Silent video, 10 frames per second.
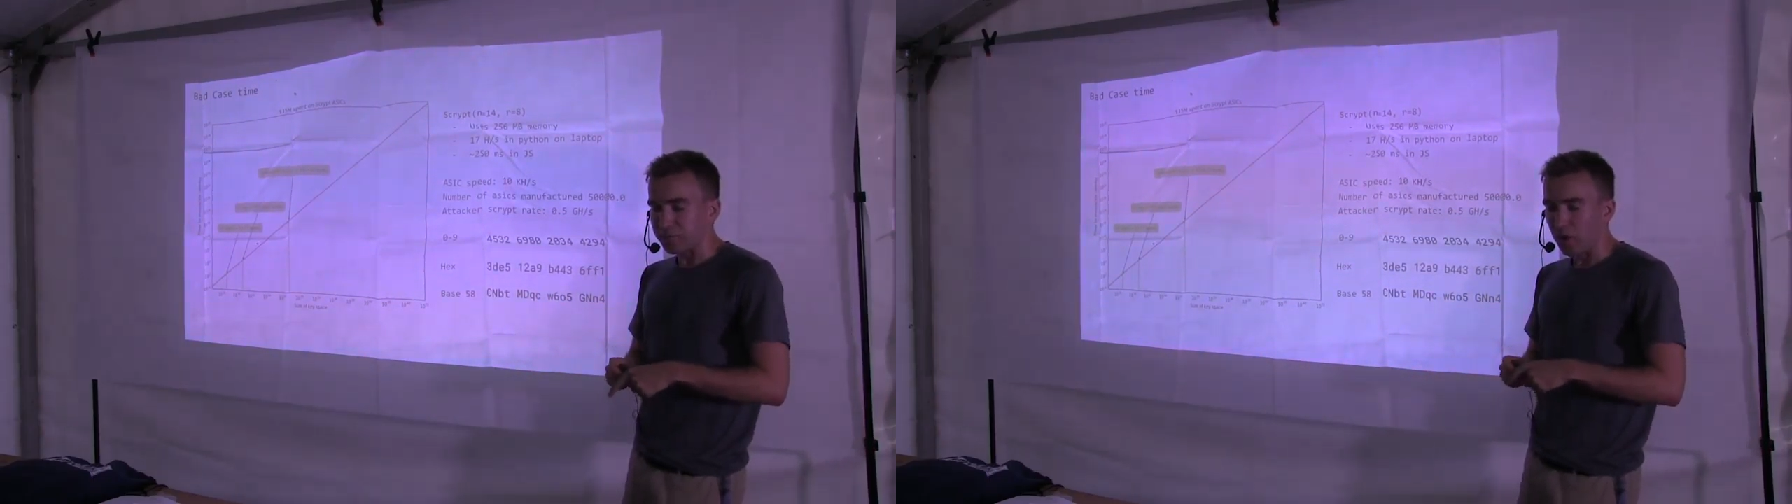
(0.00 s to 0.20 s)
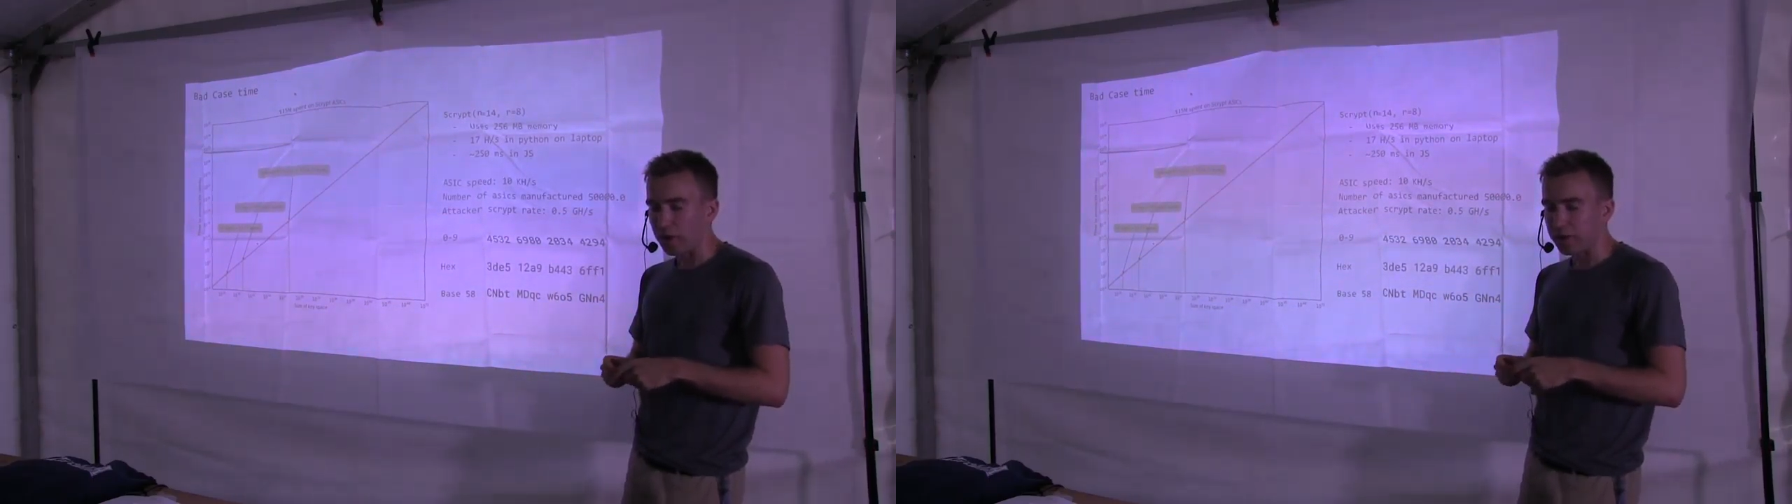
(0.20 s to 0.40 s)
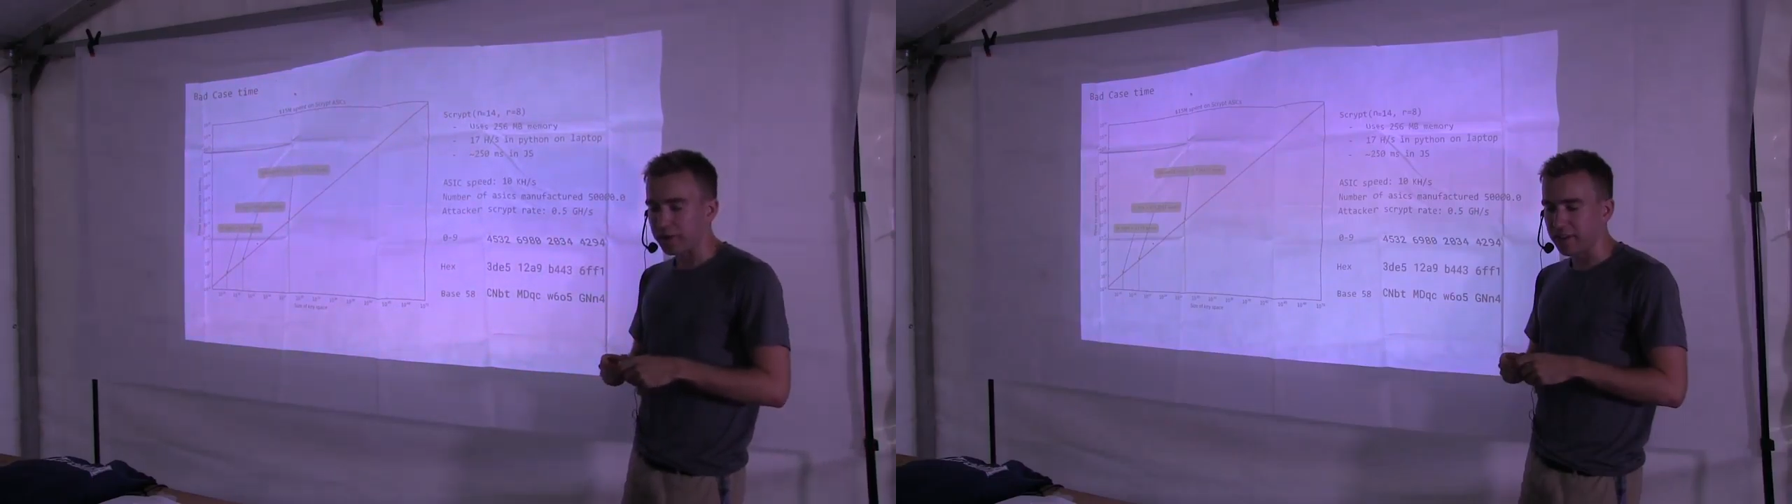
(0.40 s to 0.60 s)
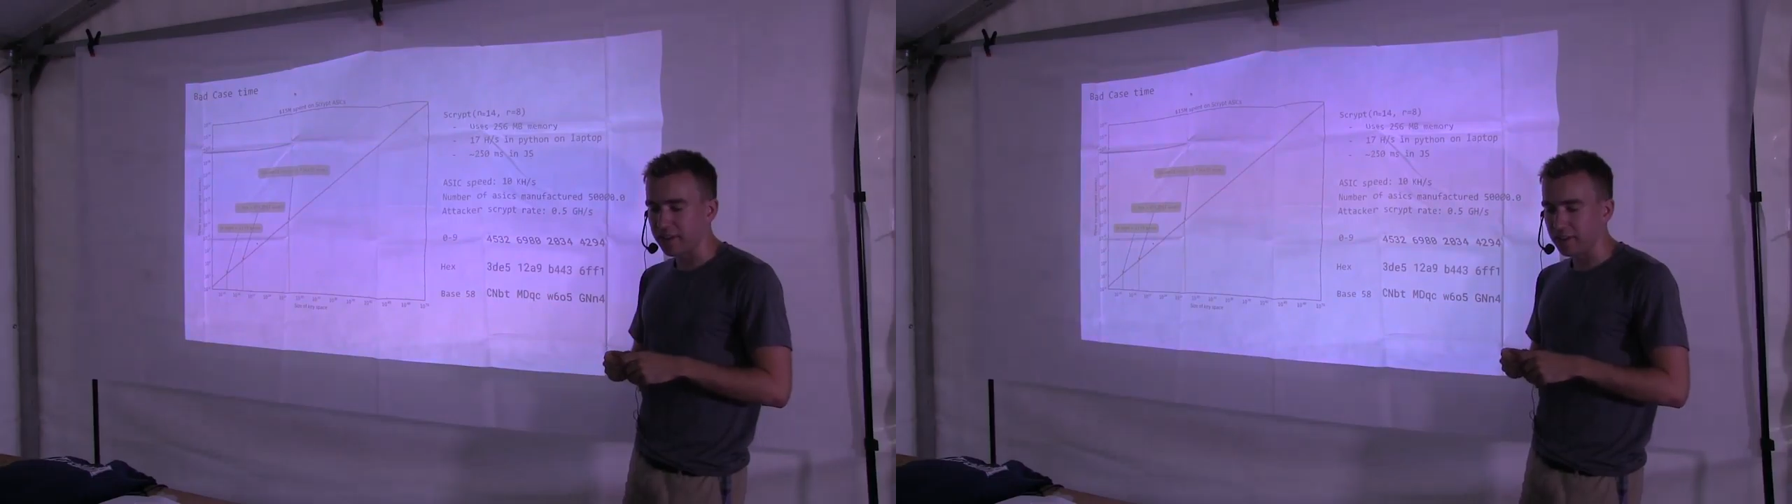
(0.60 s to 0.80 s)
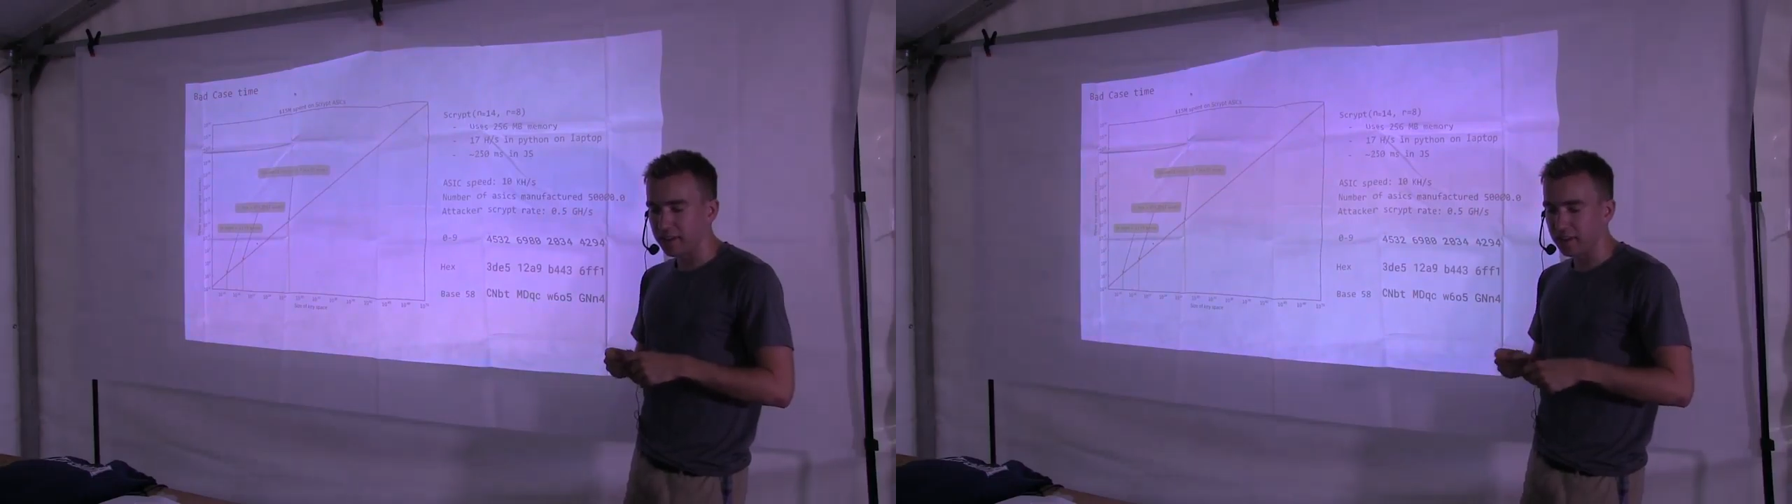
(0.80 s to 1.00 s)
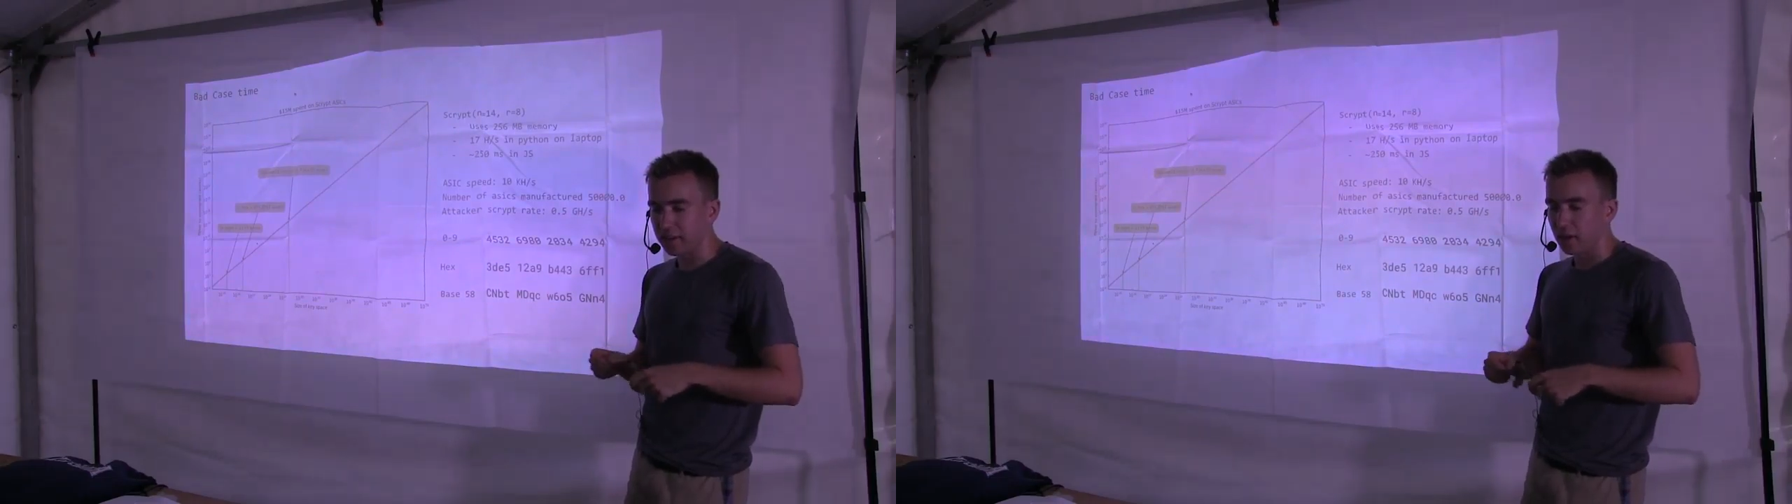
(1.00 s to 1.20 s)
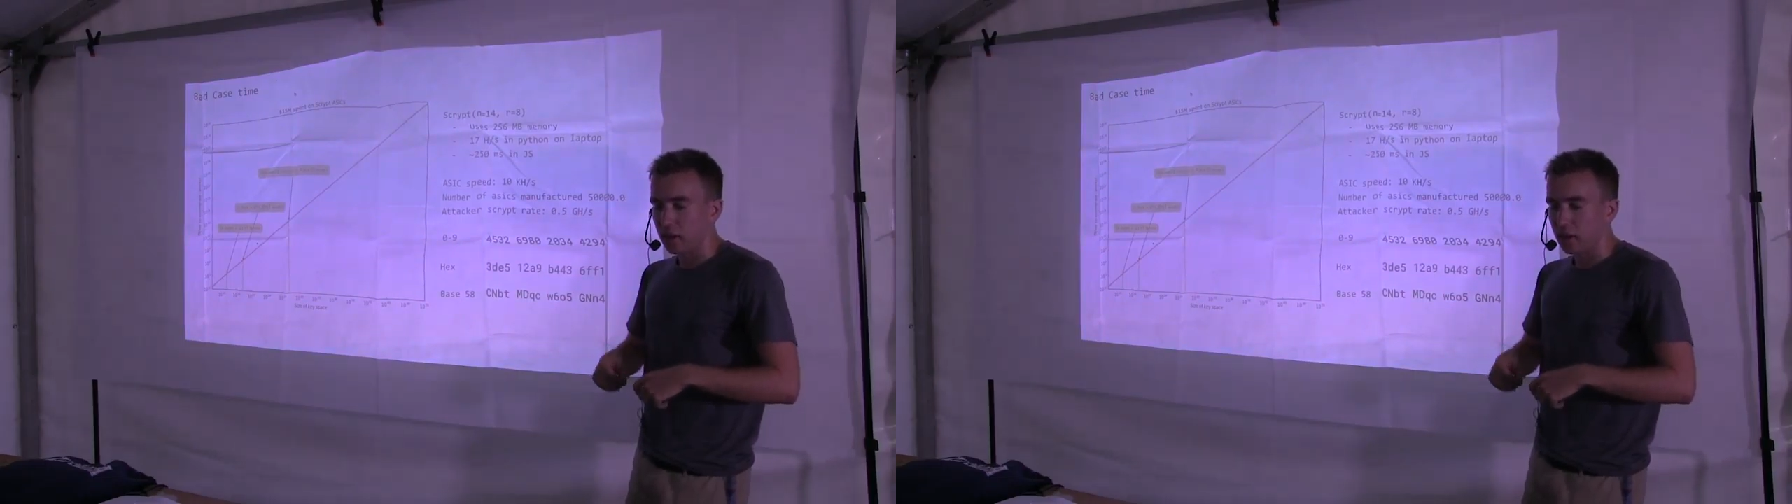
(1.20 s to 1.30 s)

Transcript: understanding